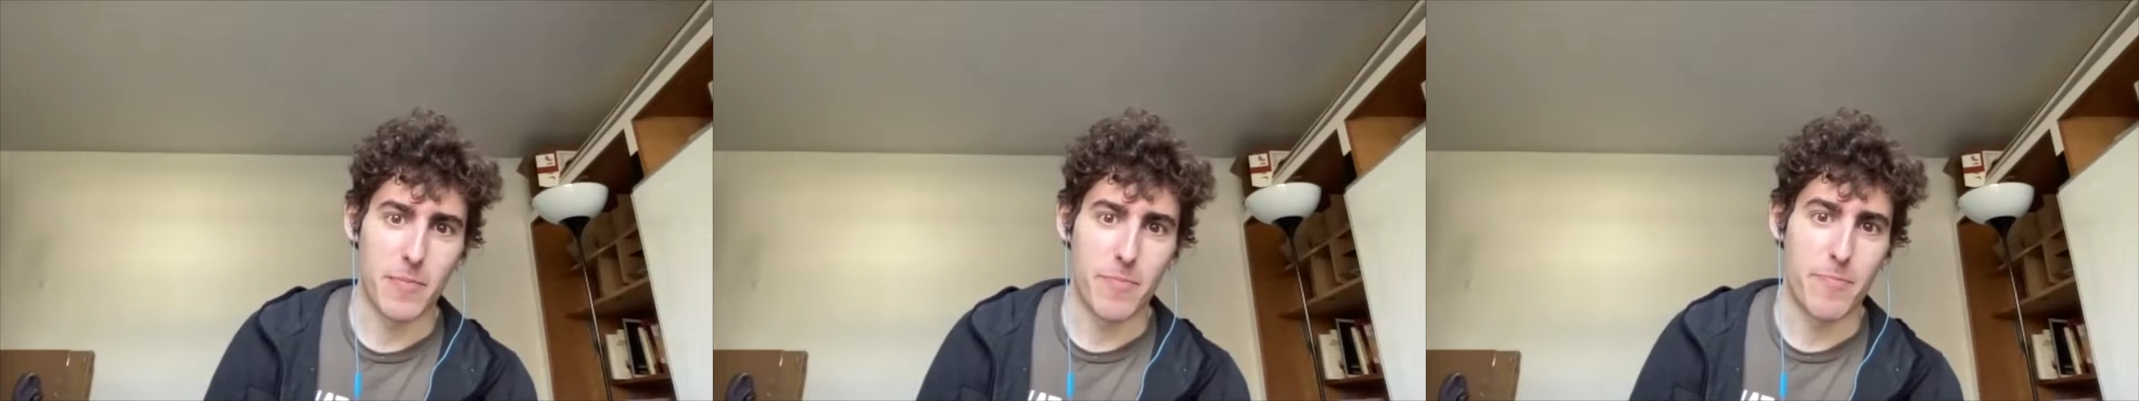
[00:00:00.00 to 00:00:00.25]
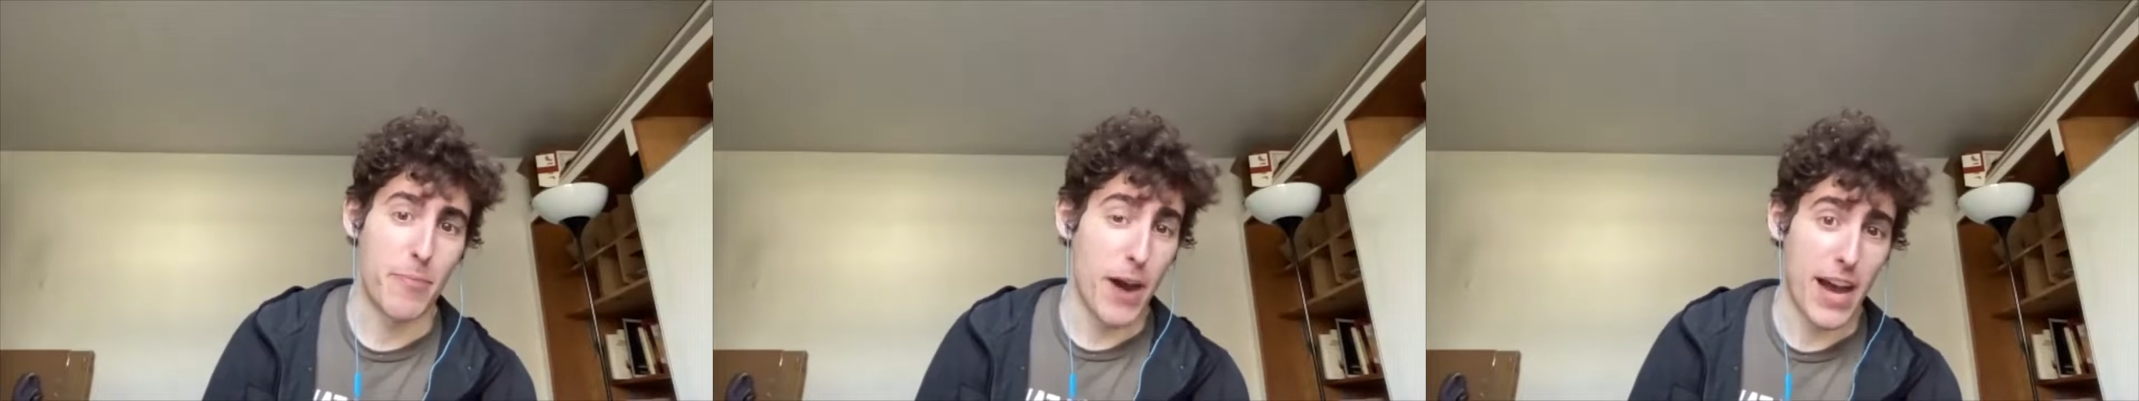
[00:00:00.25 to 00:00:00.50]

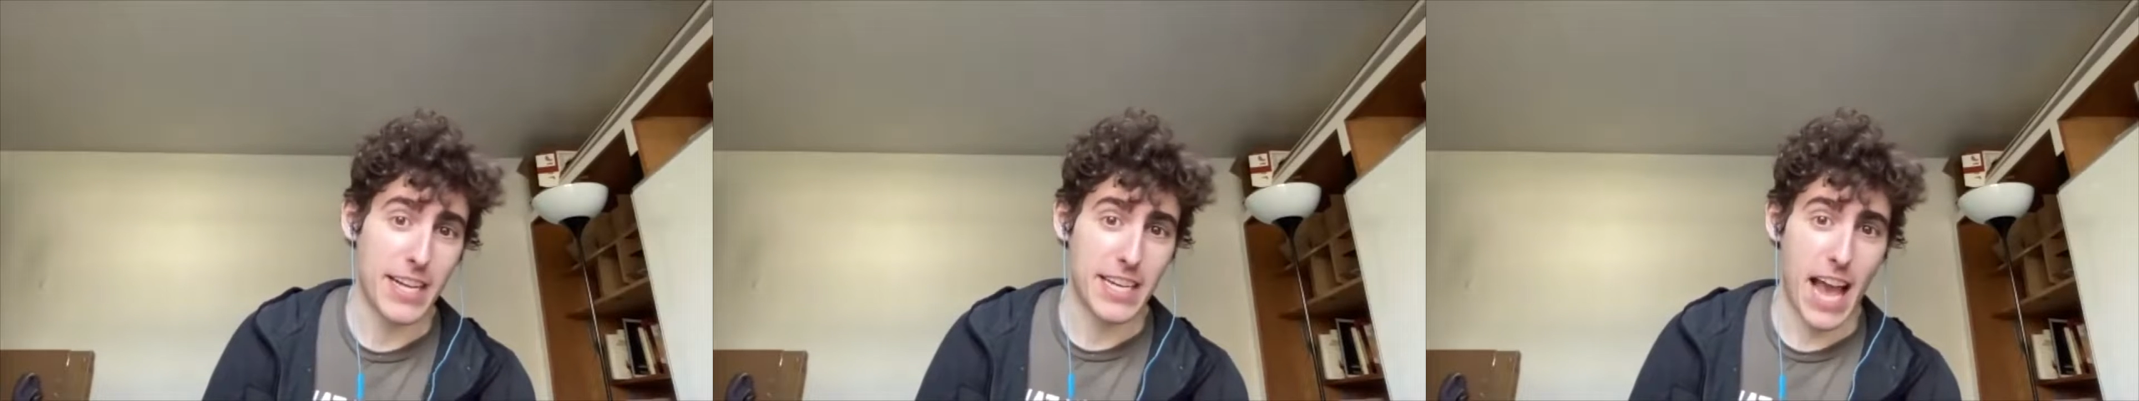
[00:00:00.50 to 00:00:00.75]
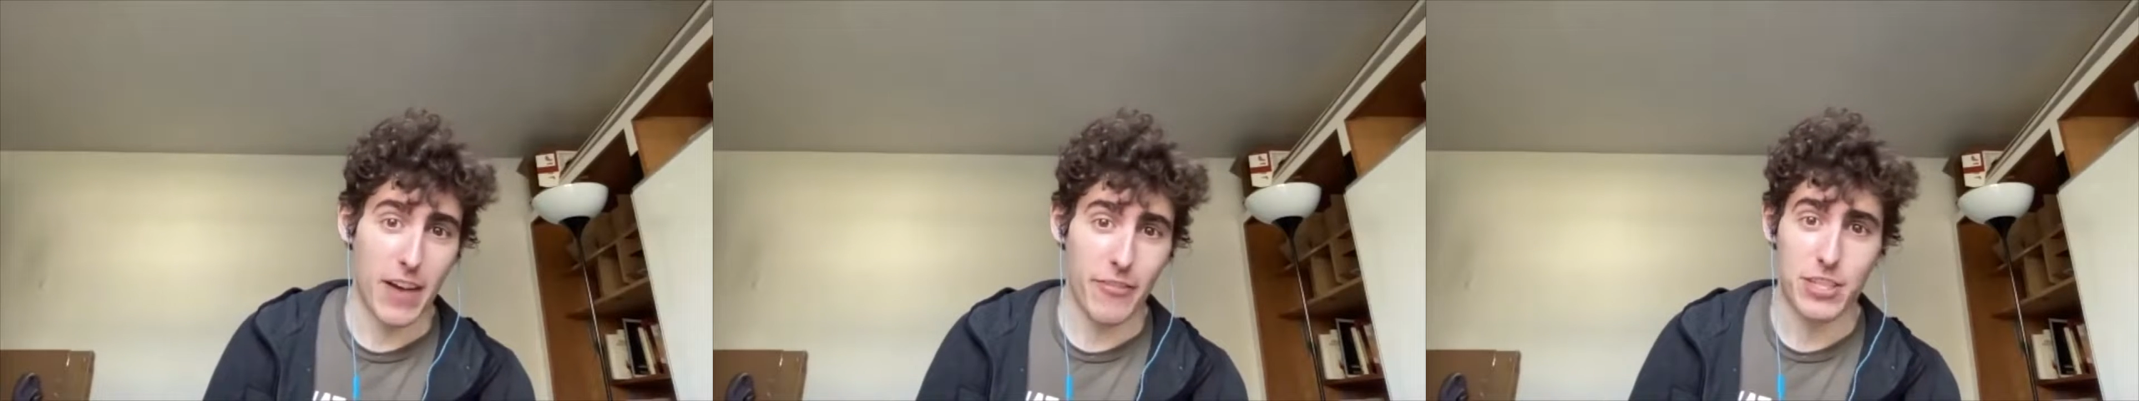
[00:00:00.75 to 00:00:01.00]
But
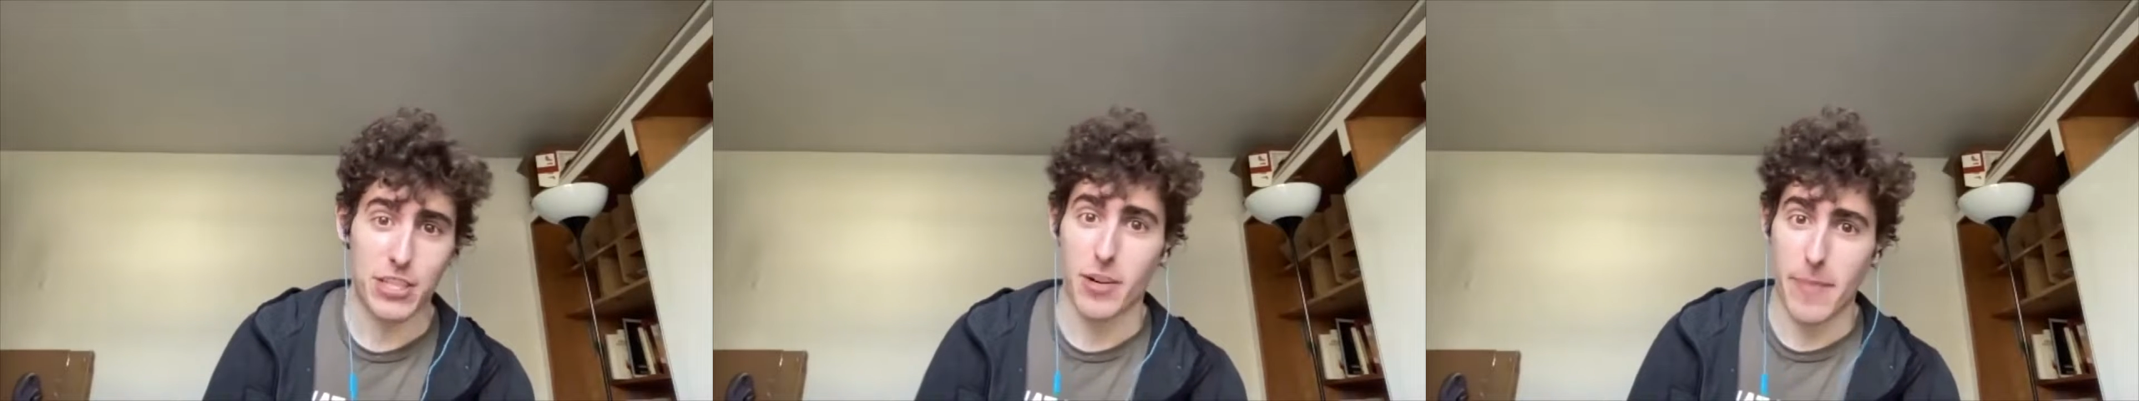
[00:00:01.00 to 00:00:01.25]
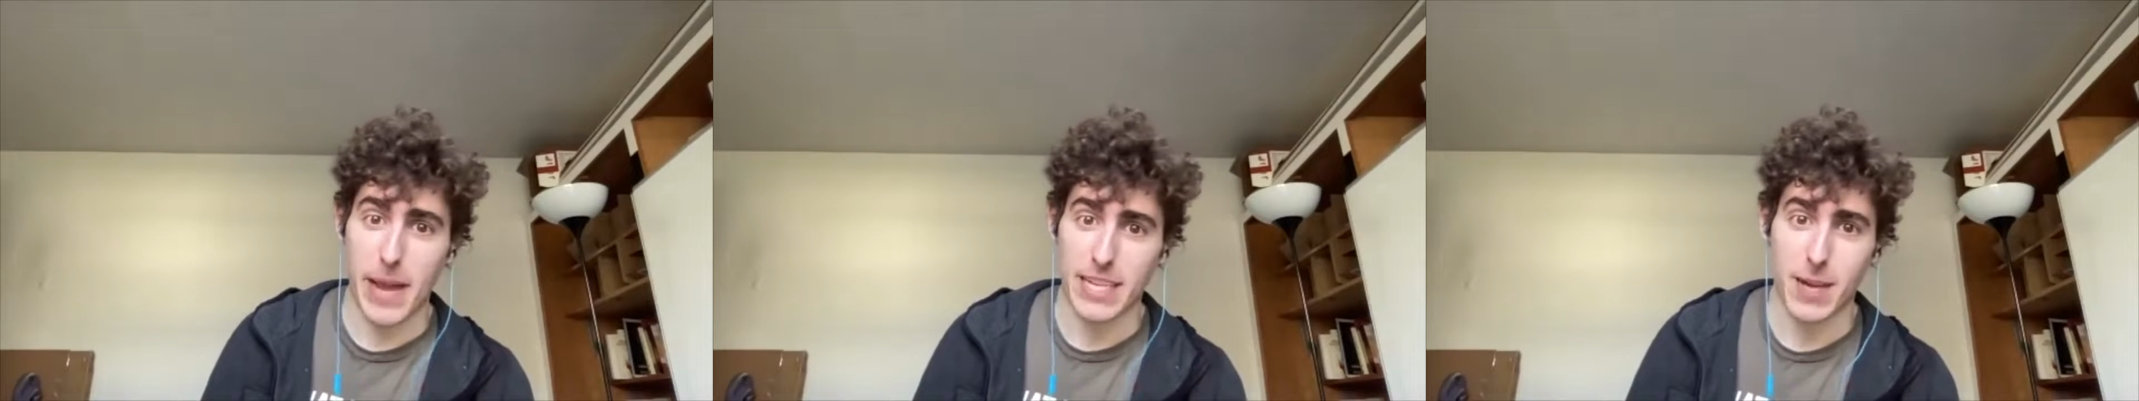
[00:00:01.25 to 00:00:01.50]
AlphaZero
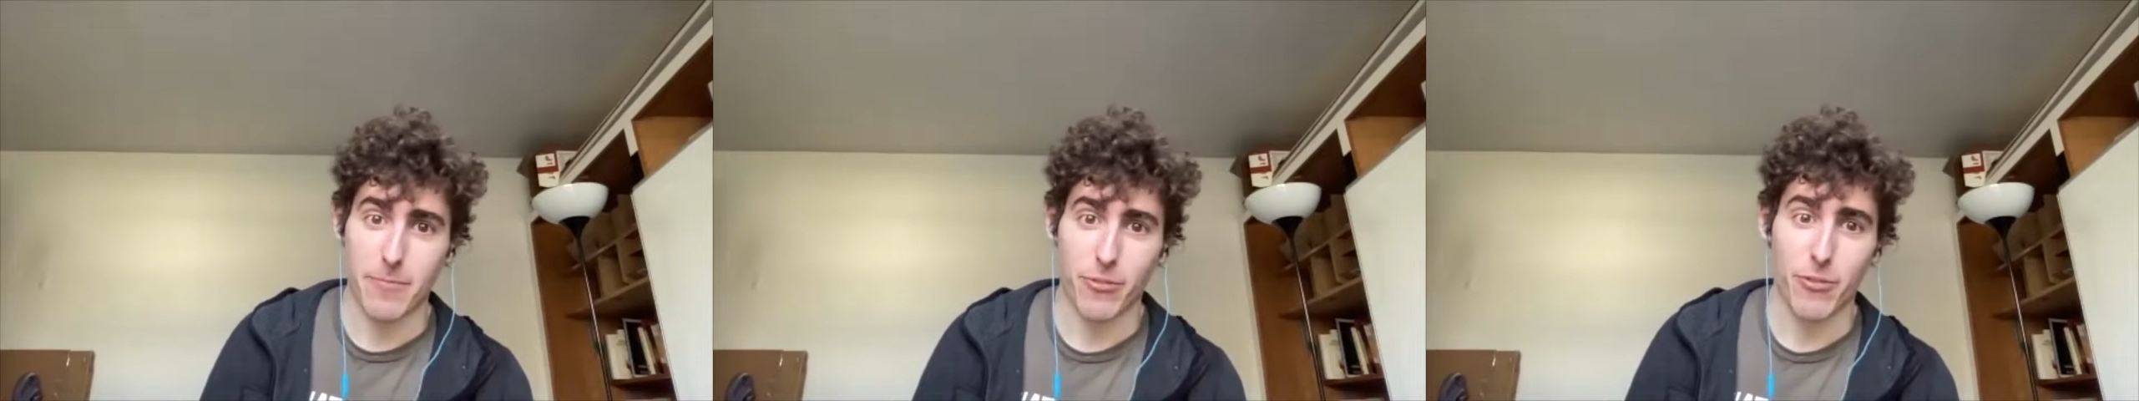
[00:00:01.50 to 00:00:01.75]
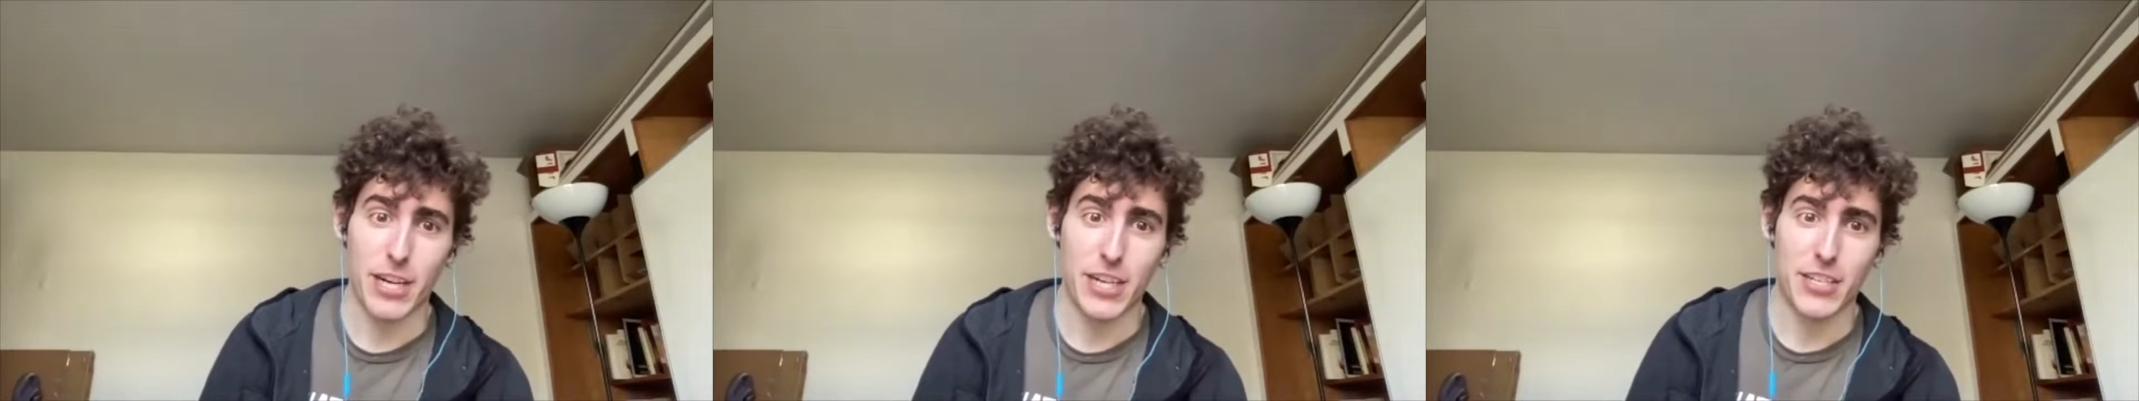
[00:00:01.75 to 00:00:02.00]
makes up
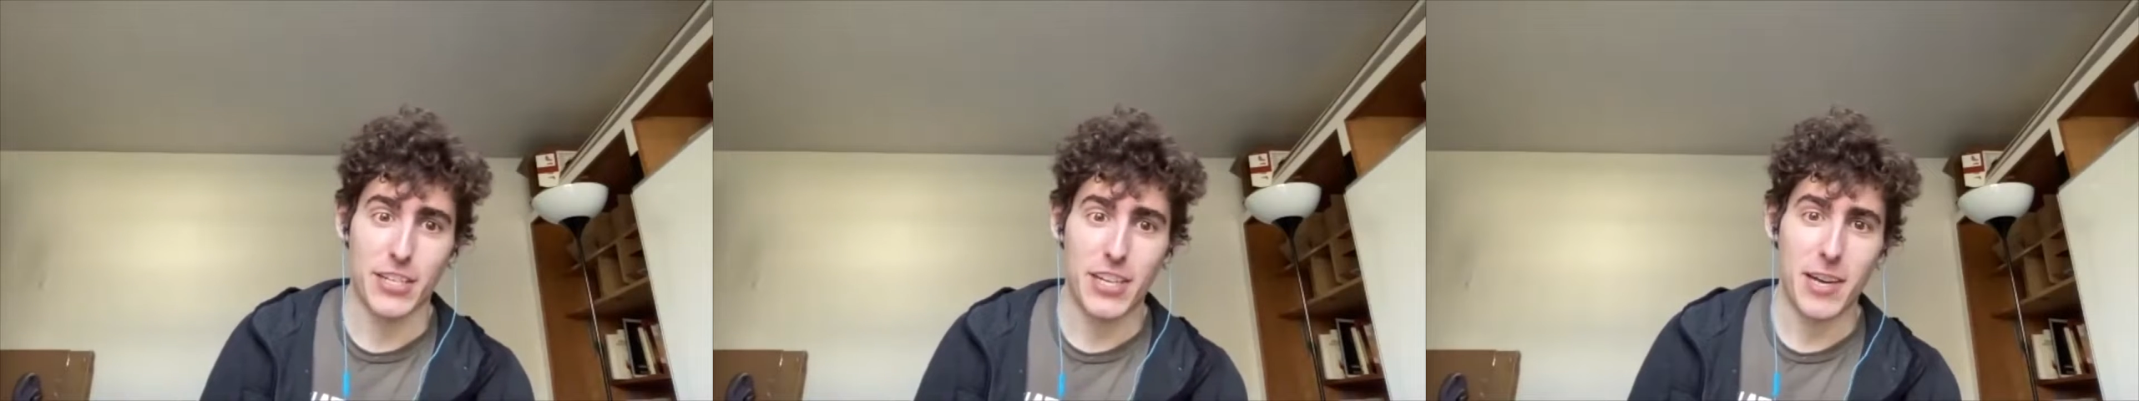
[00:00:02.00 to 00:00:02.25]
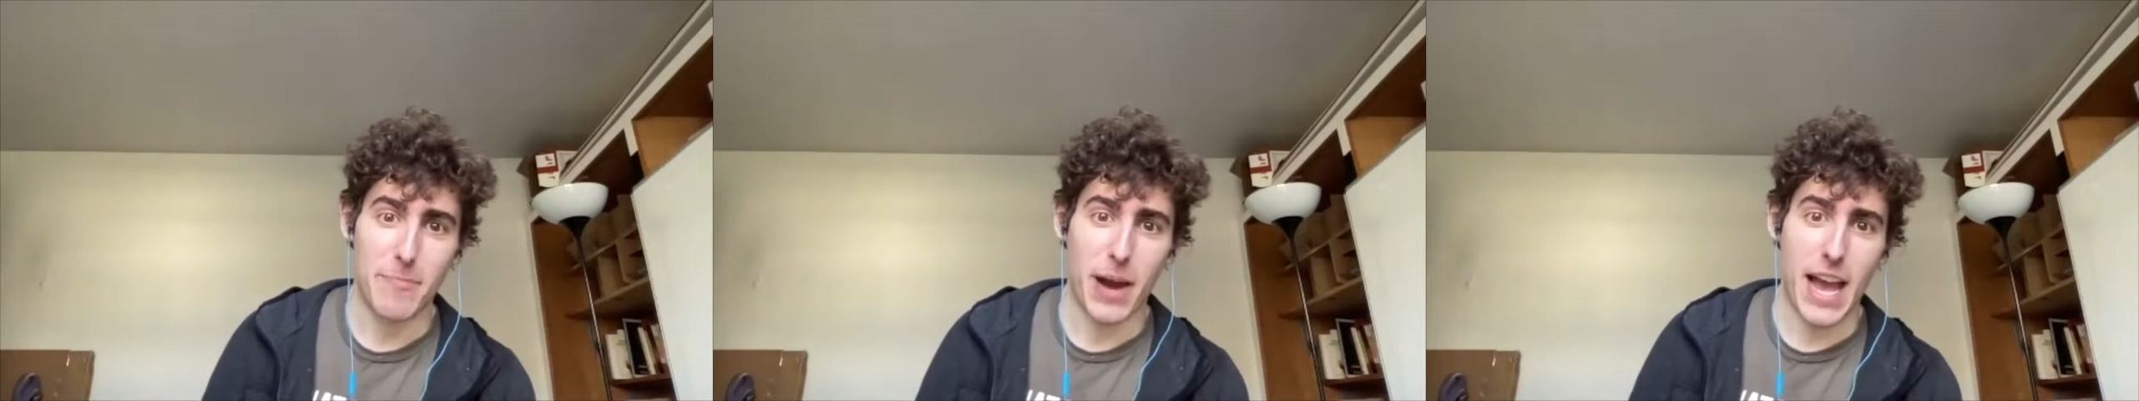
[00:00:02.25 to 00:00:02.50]
for it
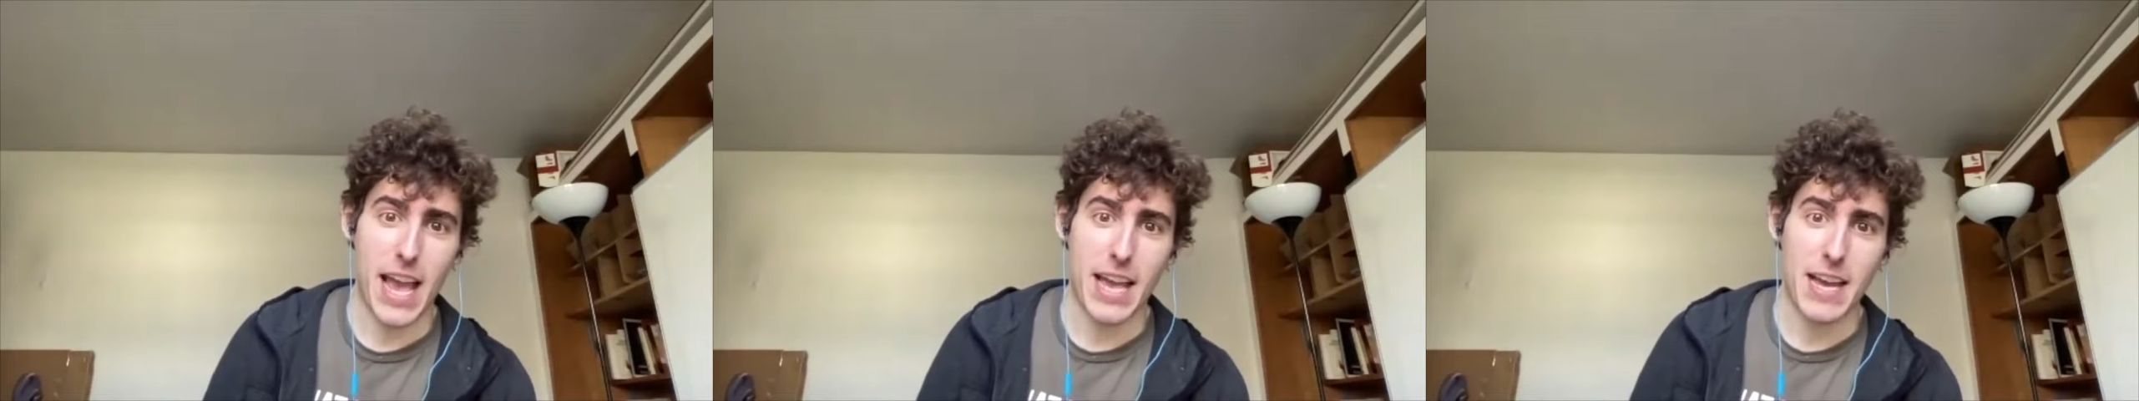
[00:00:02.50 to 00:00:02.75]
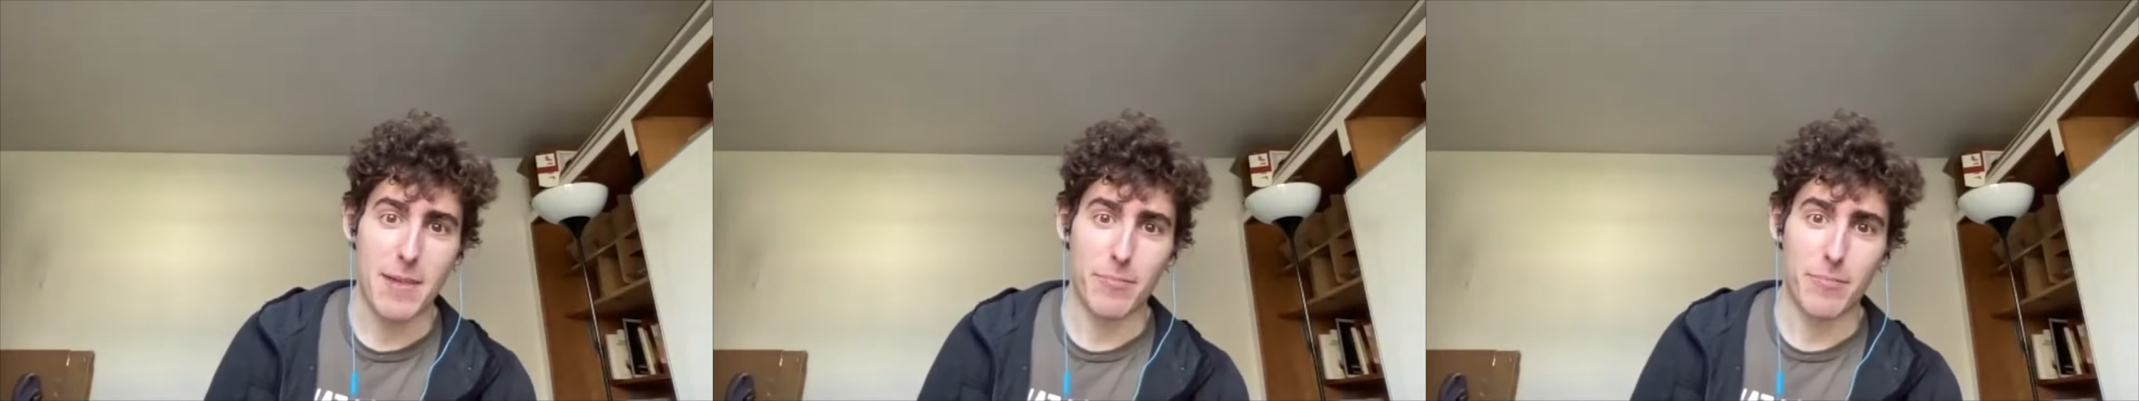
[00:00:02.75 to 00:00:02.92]
by